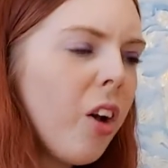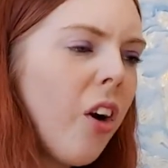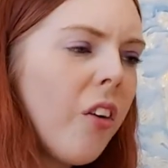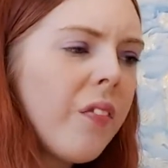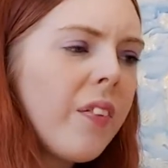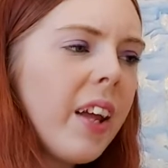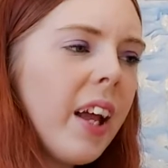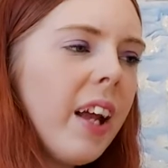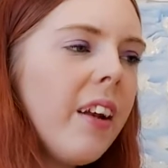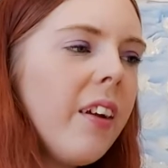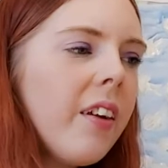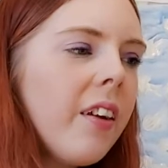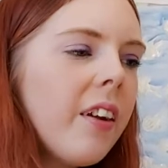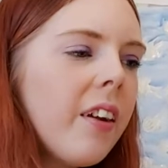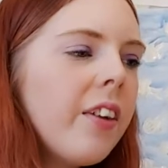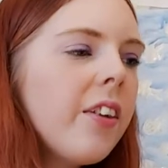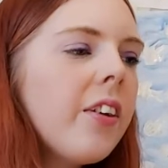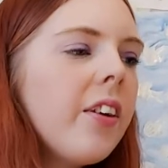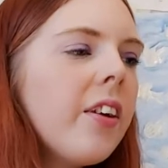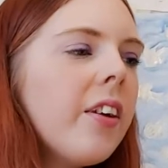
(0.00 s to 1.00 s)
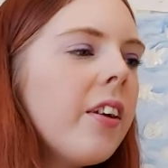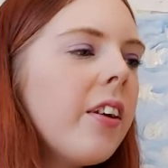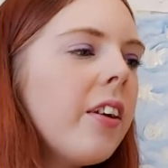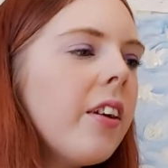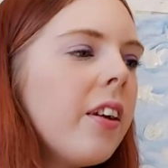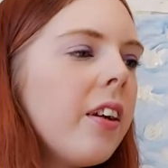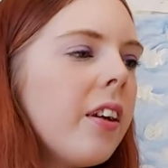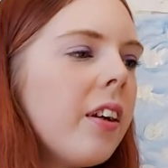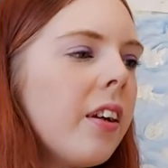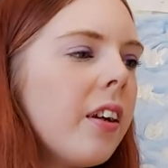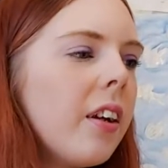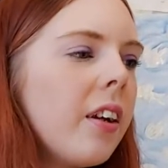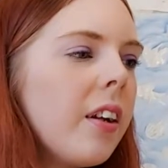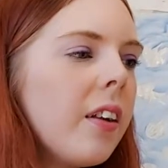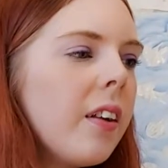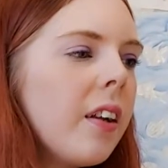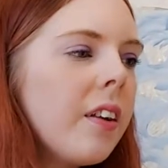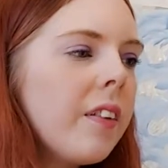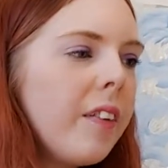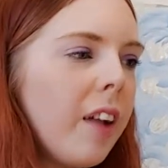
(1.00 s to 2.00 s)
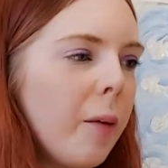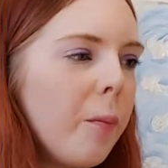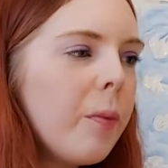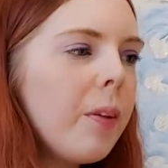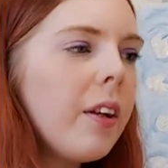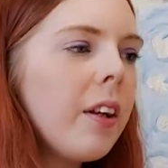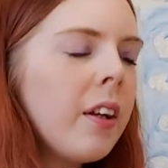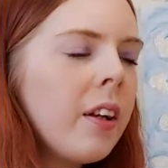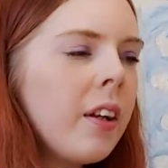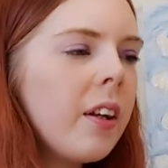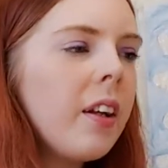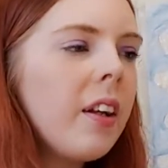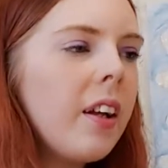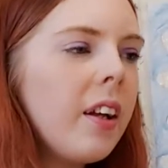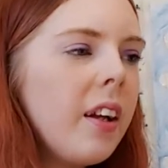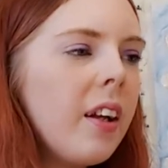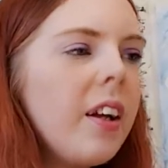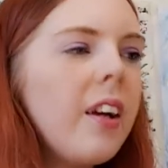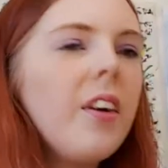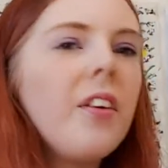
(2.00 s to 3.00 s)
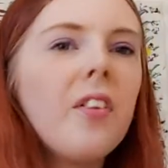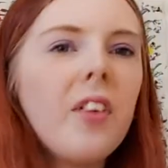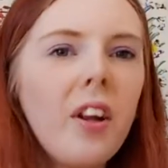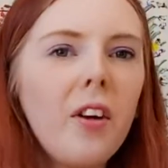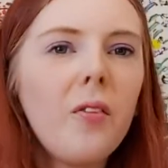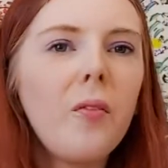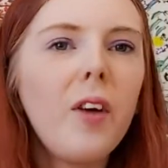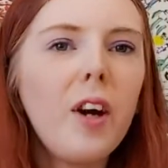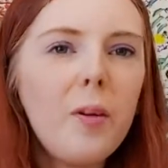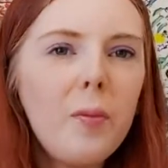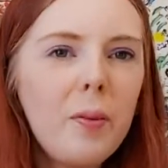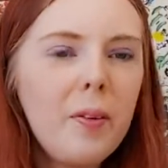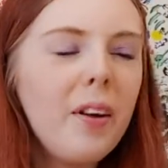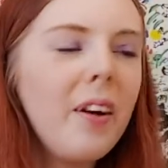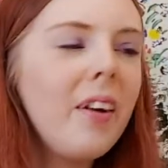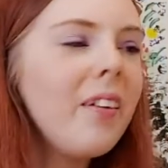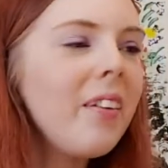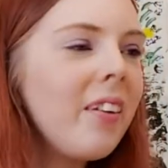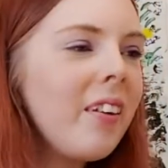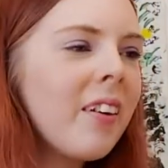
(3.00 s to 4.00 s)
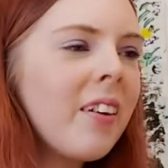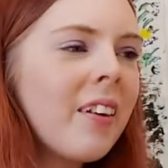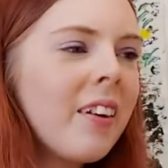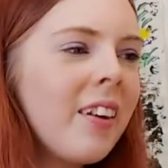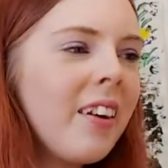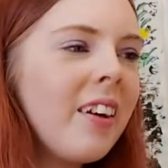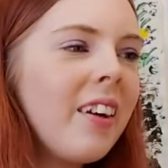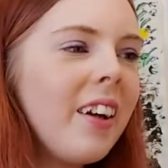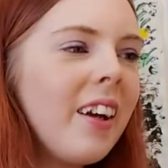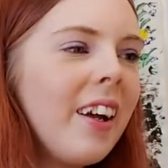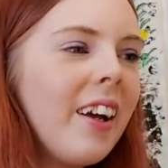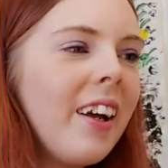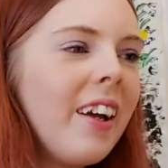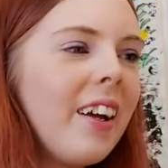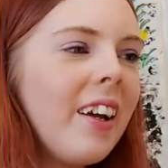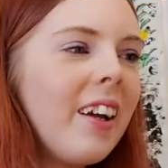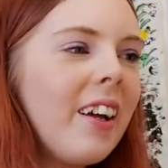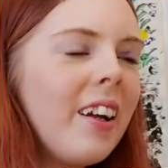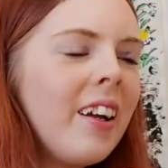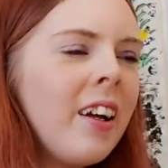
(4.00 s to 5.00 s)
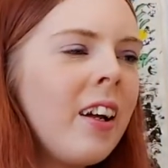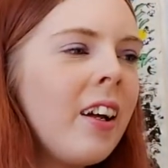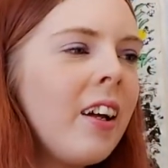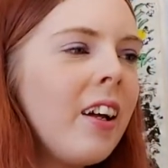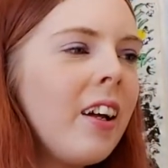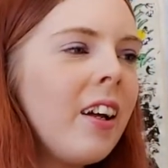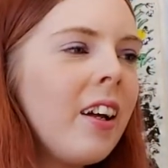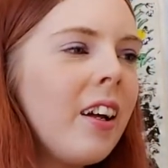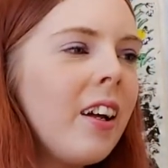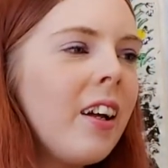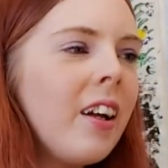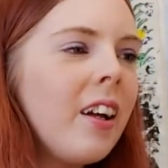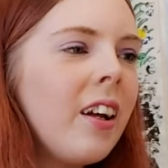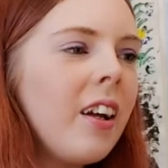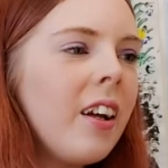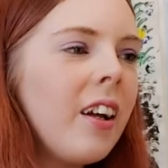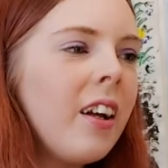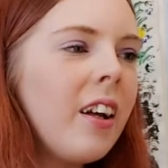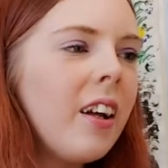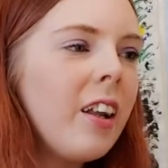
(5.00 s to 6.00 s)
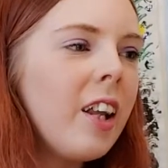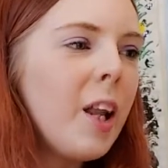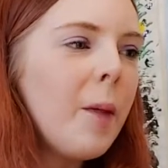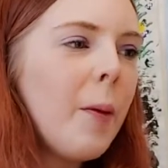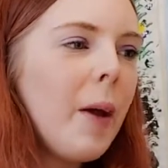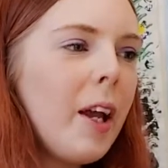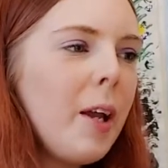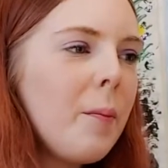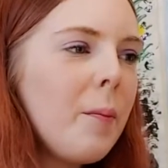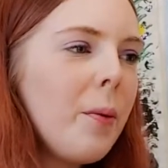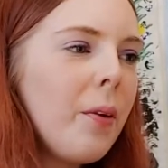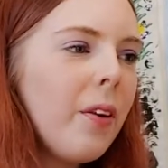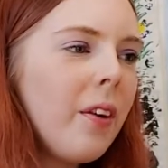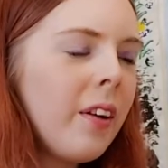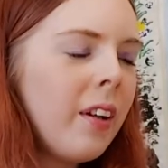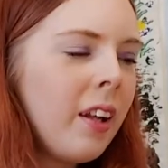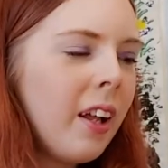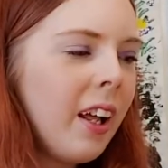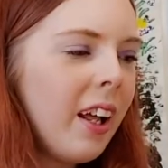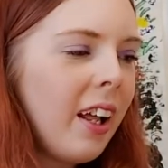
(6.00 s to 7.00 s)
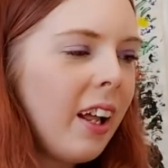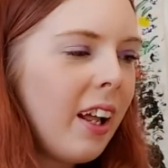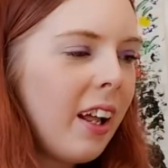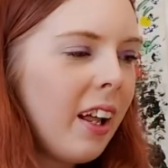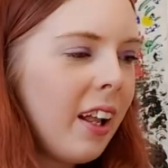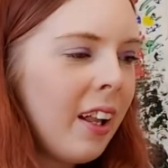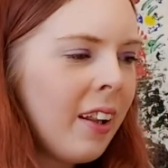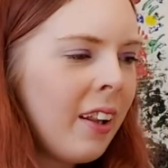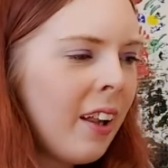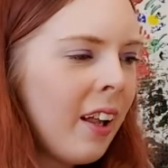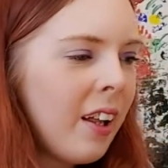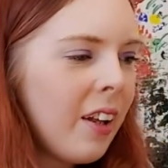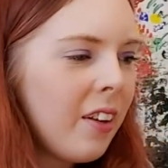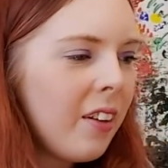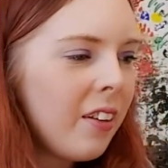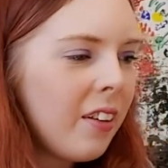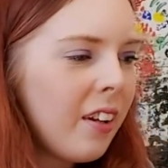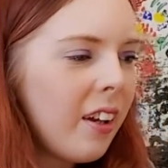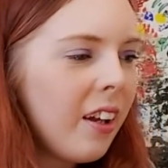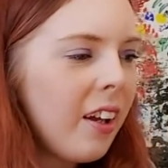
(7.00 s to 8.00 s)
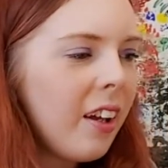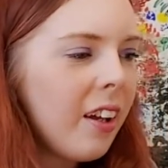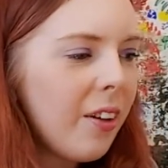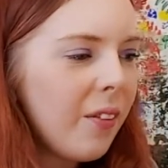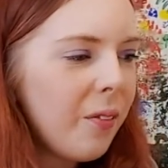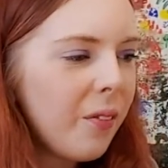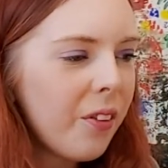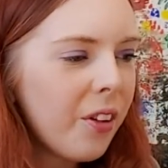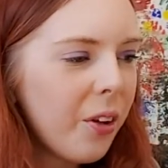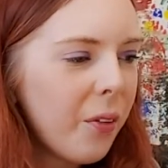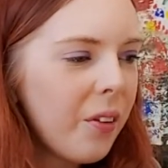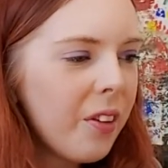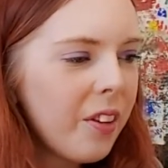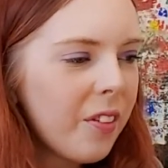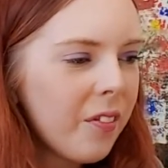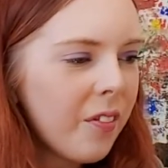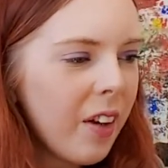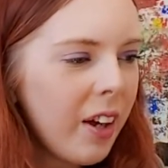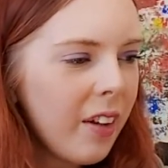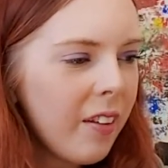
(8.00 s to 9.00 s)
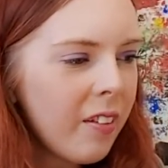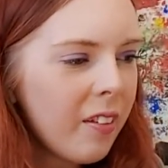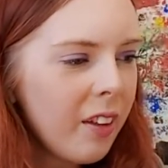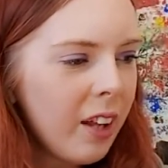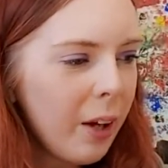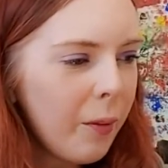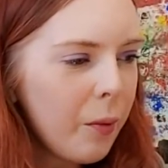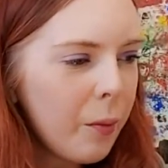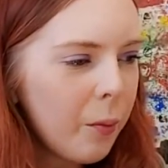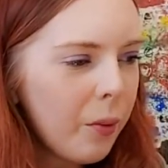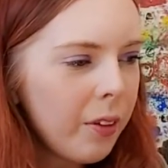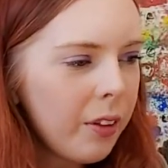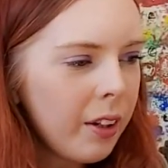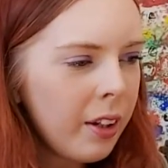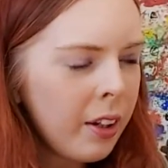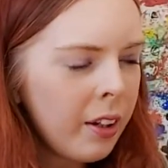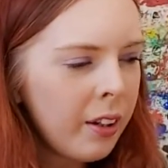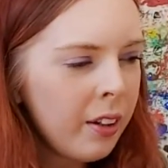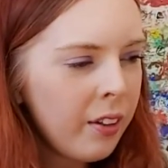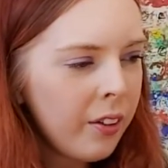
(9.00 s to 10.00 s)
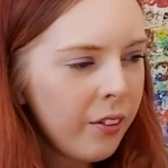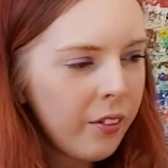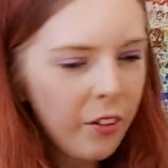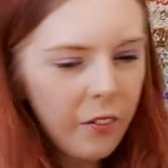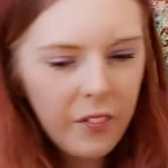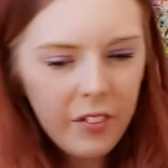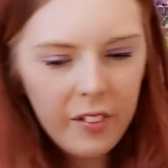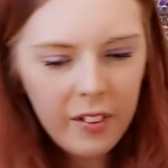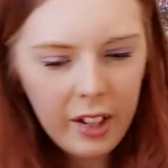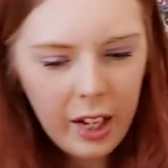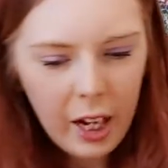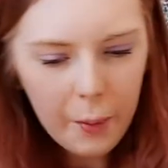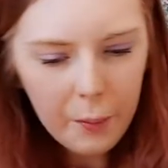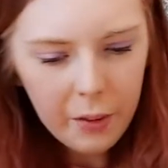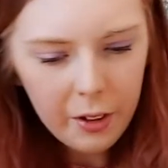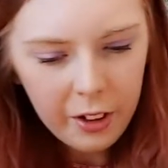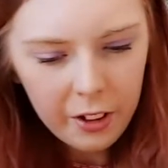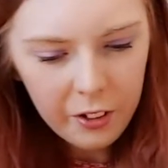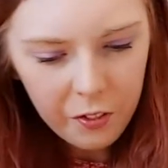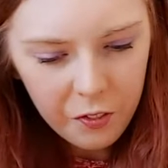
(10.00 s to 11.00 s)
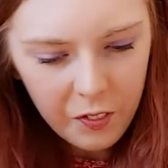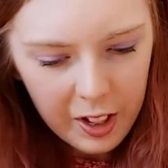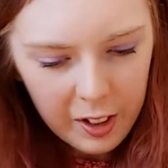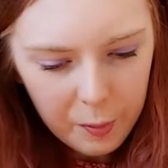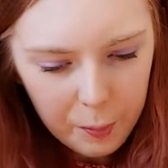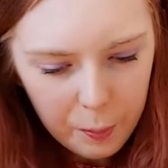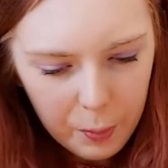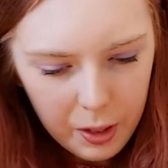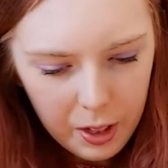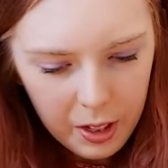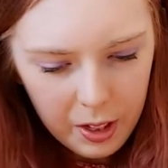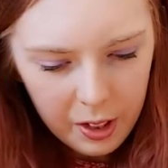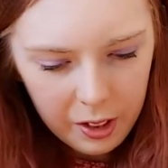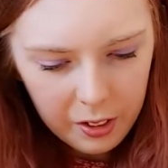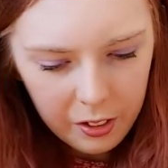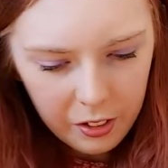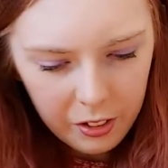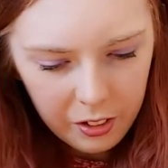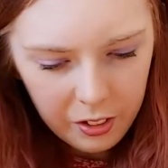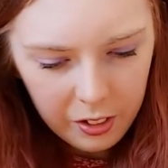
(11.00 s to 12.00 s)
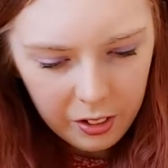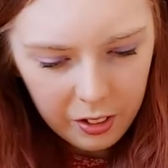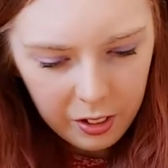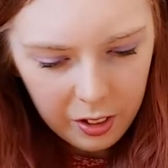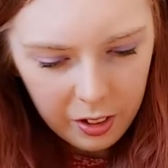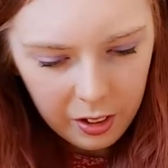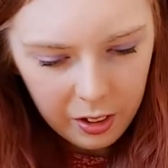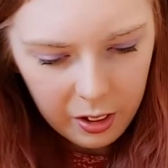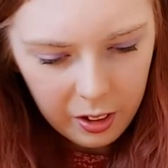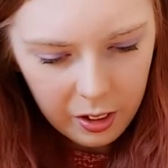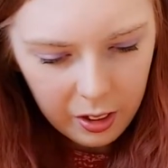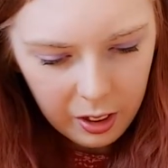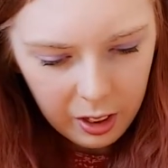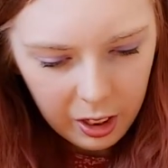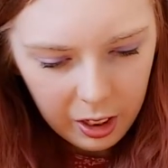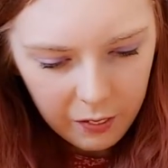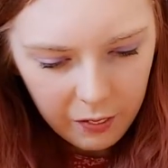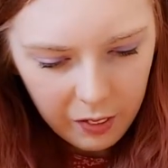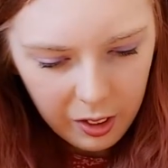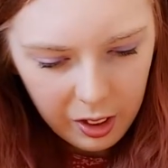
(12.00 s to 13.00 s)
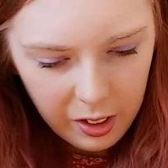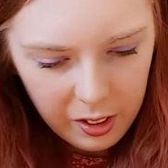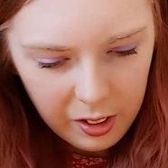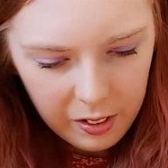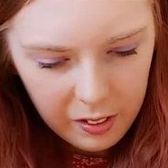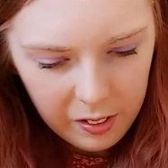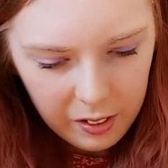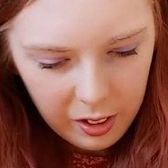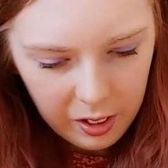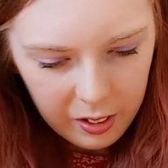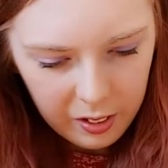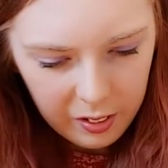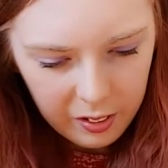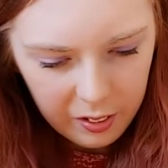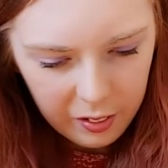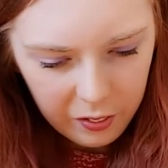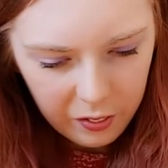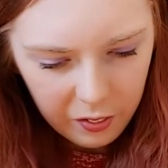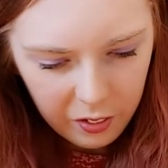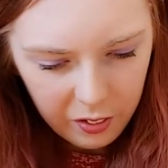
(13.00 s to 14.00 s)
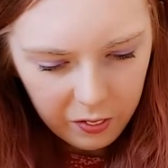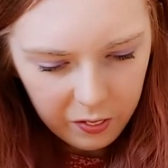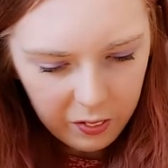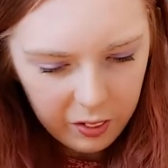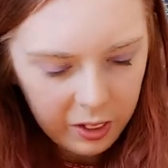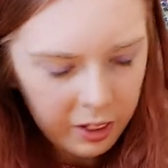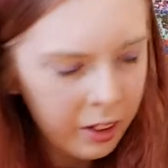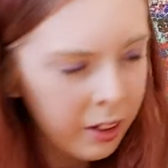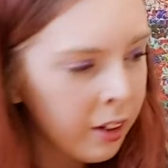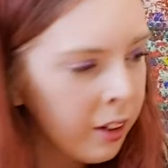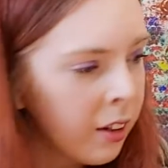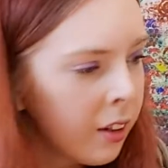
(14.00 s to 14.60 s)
the end, and then dabbing it and kind of wiping it along the paint pot, and then we'll go with the reds. Now we're wanting obviously our red beak, just kind of in the centre roughly,